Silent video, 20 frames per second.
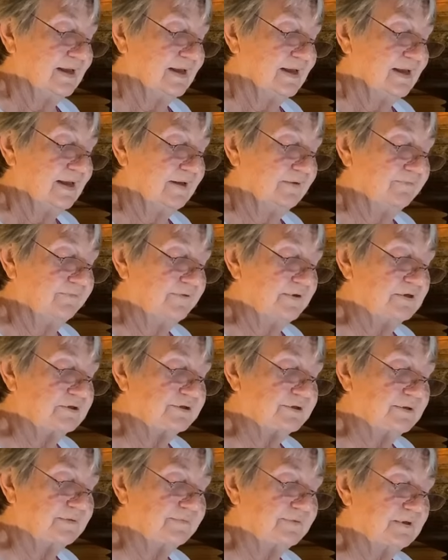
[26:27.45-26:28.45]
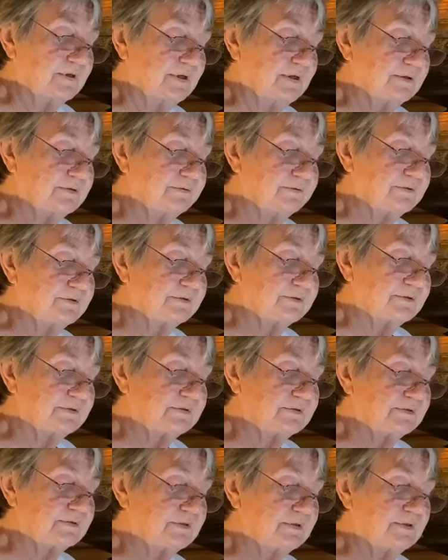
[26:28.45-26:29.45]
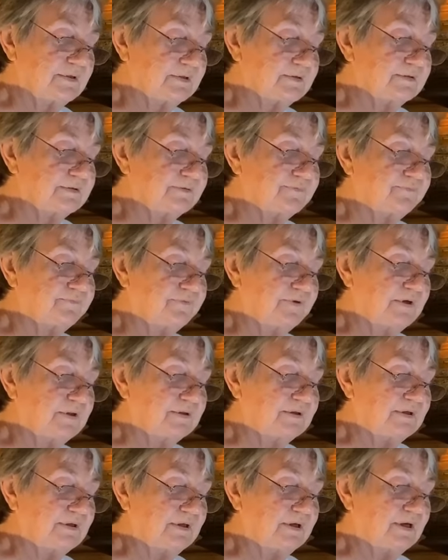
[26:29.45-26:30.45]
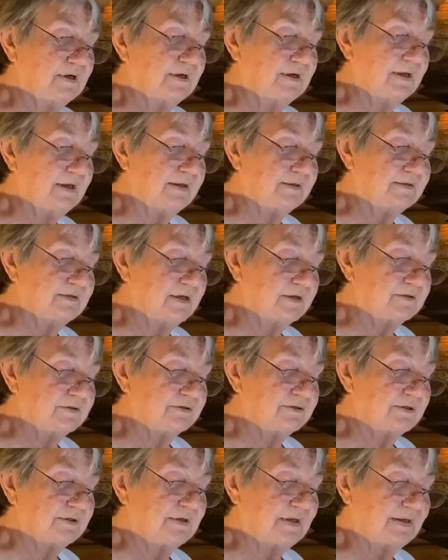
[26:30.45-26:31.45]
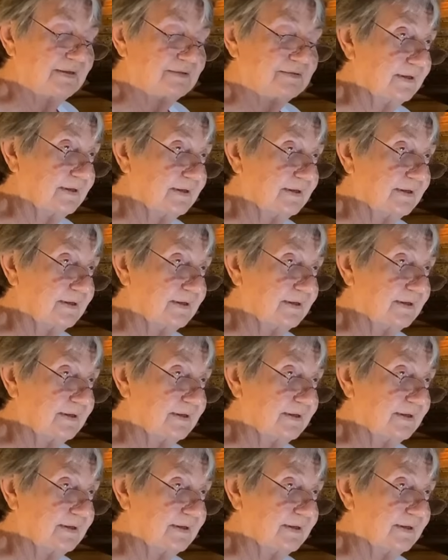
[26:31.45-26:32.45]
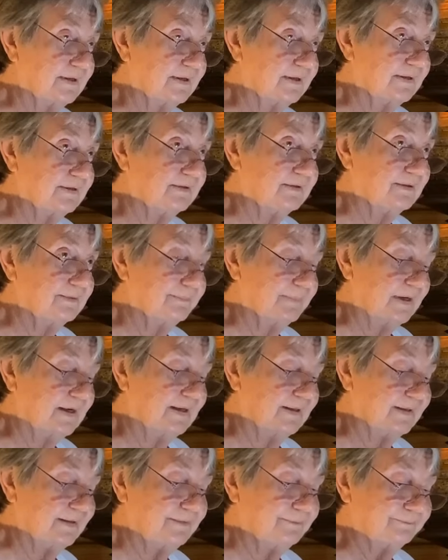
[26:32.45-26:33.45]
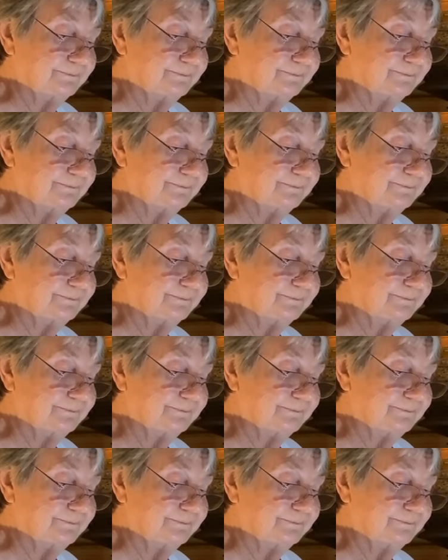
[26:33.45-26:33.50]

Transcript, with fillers: A feature of the hindrances is feeling a tension and tightness in the mind and body